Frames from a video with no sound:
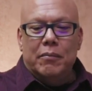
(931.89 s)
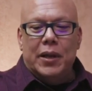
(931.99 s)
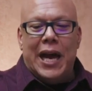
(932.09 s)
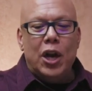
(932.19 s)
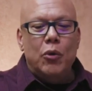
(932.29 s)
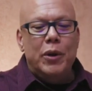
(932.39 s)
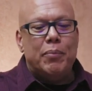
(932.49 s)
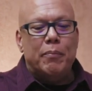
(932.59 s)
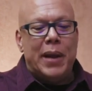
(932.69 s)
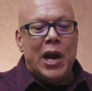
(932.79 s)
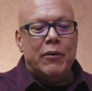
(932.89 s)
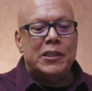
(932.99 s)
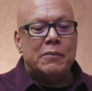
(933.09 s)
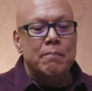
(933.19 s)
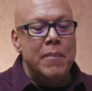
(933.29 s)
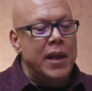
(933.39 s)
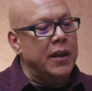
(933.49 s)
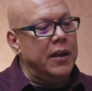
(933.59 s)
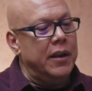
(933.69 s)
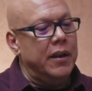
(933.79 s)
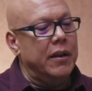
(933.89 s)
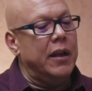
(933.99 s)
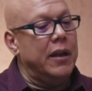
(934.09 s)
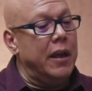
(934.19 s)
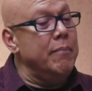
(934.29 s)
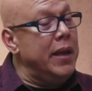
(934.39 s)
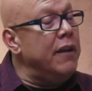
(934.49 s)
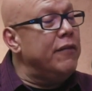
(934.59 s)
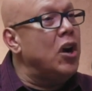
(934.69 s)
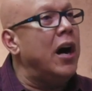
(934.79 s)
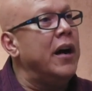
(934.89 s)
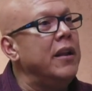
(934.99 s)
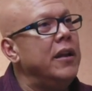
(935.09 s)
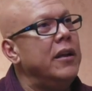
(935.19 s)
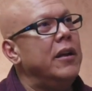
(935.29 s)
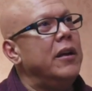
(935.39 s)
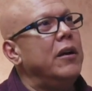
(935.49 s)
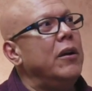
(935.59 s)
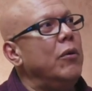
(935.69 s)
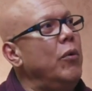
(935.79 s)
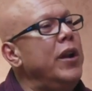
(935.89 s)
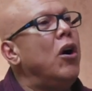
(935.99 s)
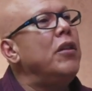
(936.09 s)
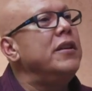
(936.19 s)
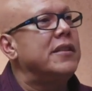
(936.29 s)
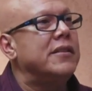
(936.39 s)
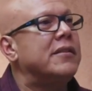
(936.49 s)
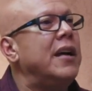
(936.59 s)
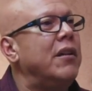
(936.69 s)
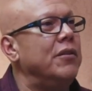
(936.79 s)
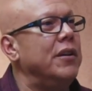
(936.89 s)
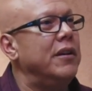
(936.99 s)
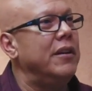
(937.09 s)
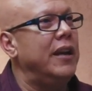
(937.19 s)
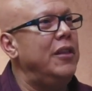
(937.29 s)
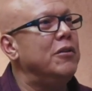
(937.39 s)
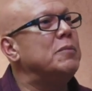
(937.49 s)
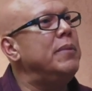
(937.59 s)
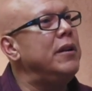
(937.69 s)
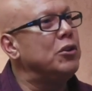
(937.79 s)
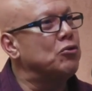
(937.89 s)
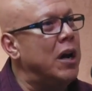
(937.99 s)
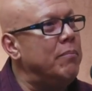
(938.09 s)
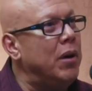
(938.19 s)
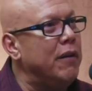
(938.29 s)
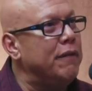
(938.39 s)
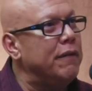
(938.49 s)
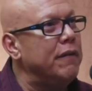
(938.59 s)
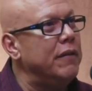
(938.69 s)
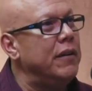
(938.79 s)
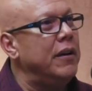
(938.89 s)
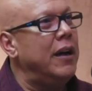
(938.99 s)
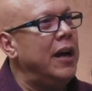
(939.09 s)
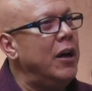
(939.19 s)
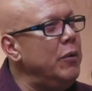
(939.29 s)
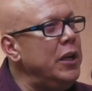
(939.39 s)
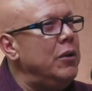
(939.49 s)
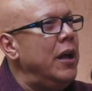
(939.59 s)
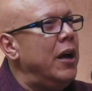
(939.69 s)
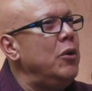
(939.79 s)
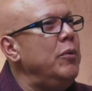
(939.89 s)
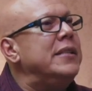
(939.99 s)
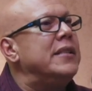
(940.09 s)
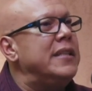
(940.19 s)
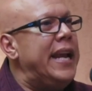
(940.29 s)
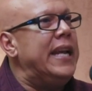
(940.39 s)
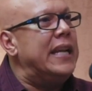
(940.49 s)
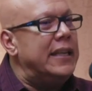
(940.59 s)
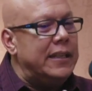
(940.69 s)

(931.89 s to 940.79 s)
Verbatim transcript: But how do we prepare as men, men of God, when all this is settled and there's been a drop off? How would how do we stay